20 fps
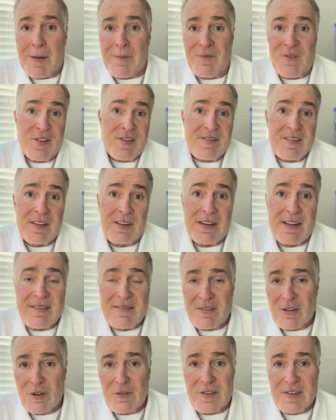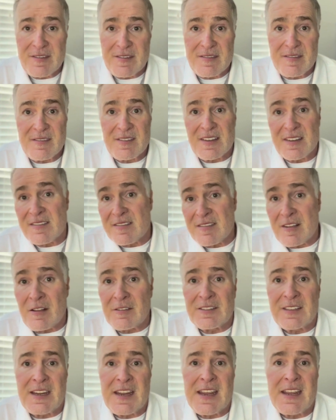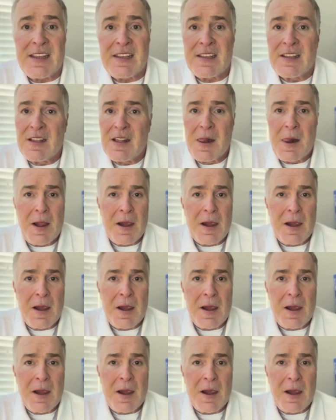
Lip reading: facility services, consulting,